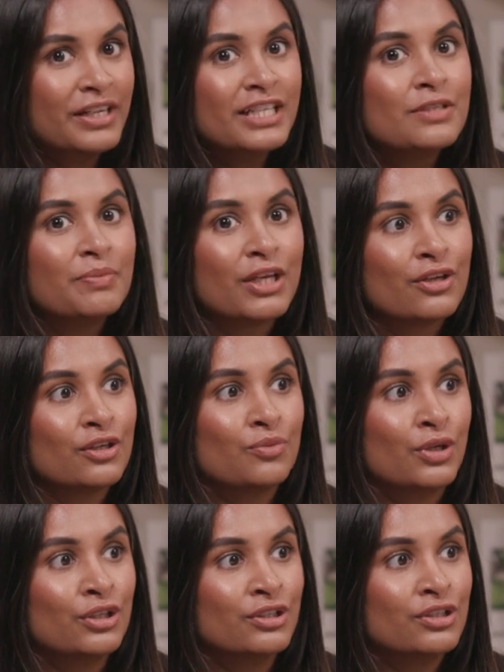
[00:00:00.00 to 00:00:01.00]
need to be good at
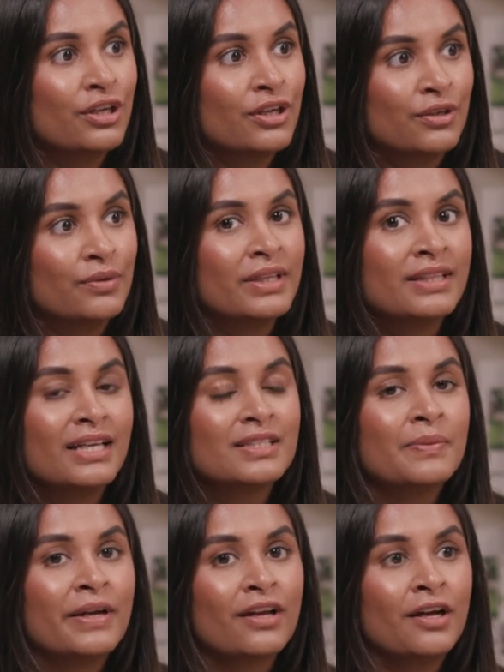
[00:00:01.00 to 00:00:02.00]
what you do, and
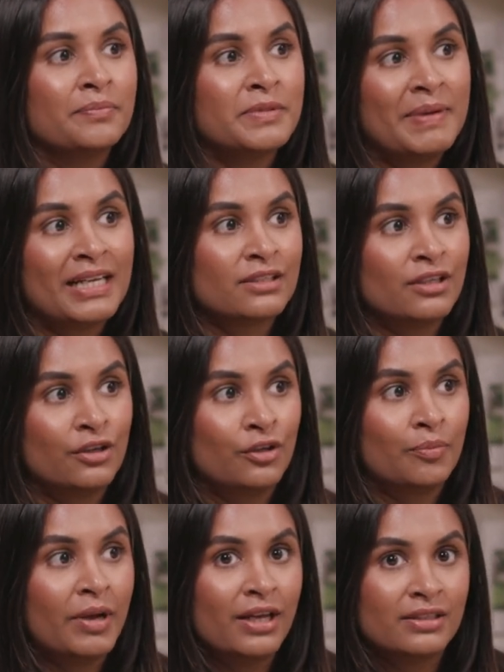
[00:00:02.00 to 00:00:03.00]
that's where it comes back to like
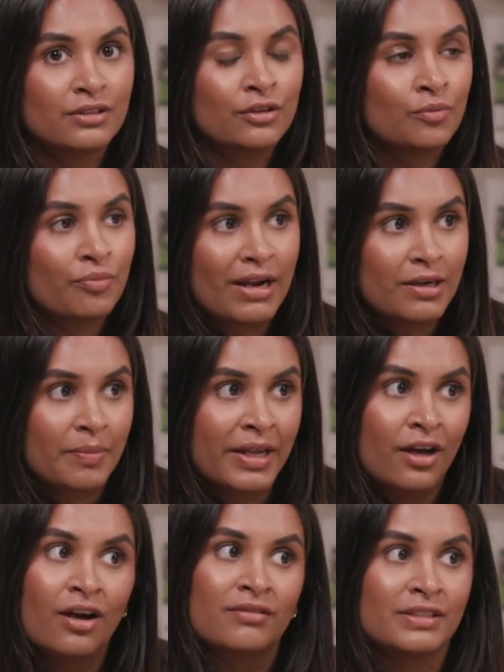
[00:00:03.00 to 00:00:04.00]
your brand
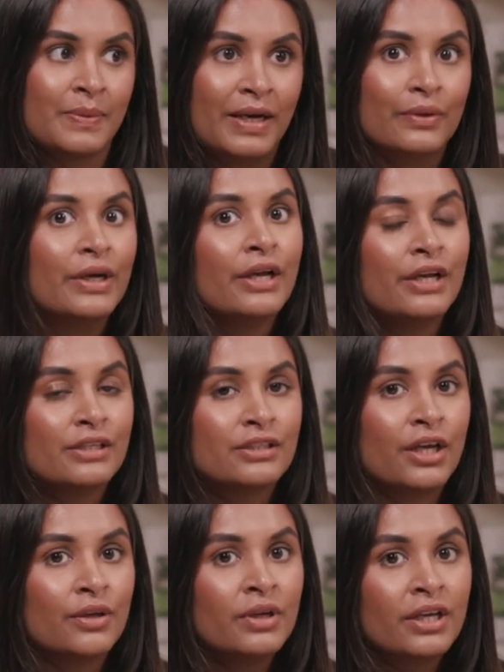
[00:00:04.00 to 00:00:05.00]
PR as well.
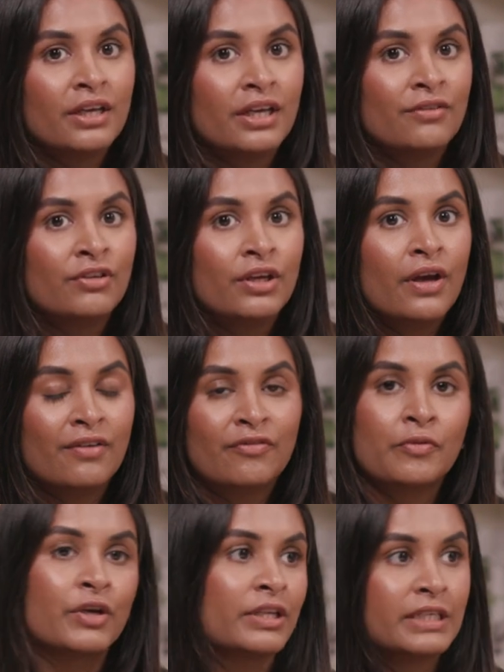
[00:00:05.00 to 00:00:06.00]
So if you have
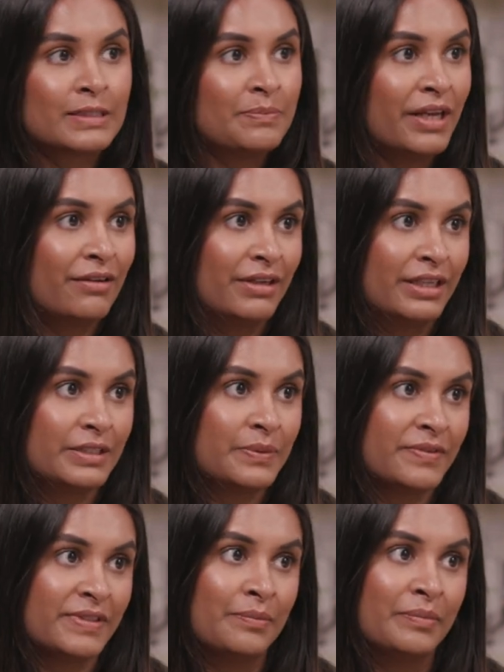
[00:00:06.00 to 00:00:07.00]
a good experience
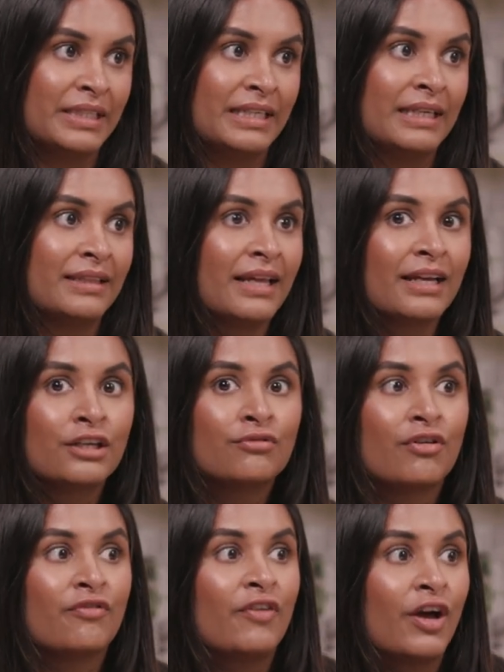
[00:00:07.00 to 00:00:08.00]
with somebody, they're going to
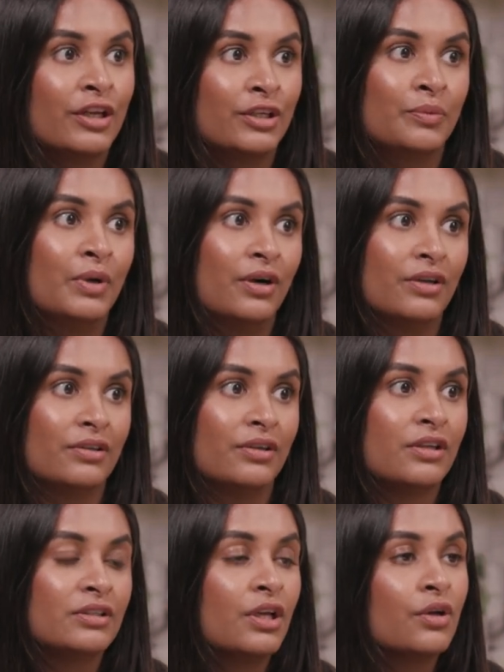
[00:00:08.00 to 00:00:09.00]
refer you on.
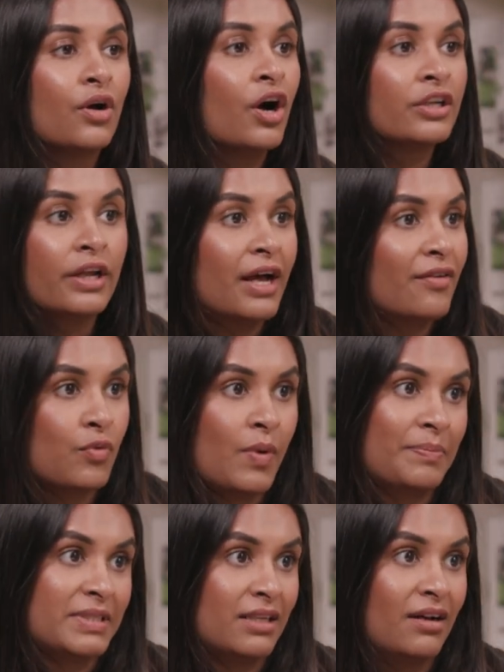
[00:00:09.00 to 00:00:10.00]
So I don't have a
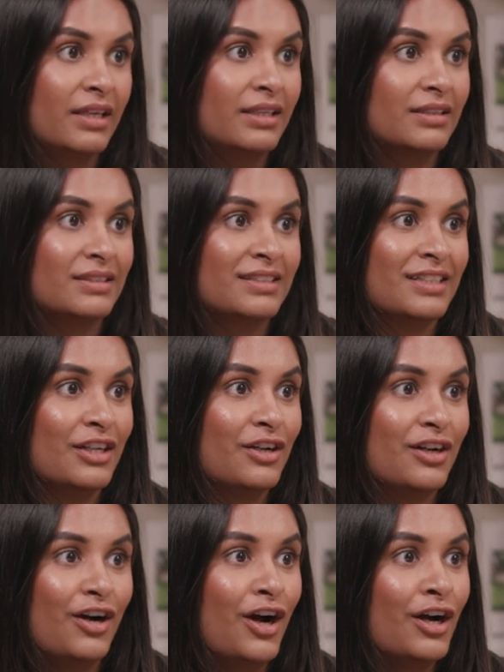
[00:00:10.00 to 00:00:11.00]
website.
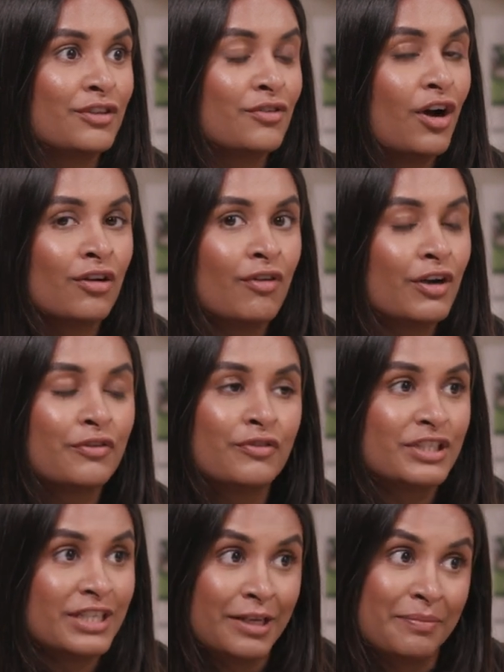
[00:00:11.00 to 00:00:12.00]
I run off a
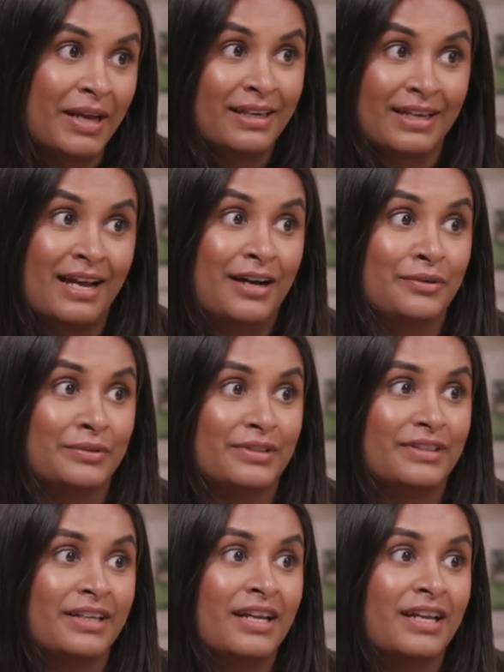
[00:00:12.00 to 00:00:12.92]
Gmail account.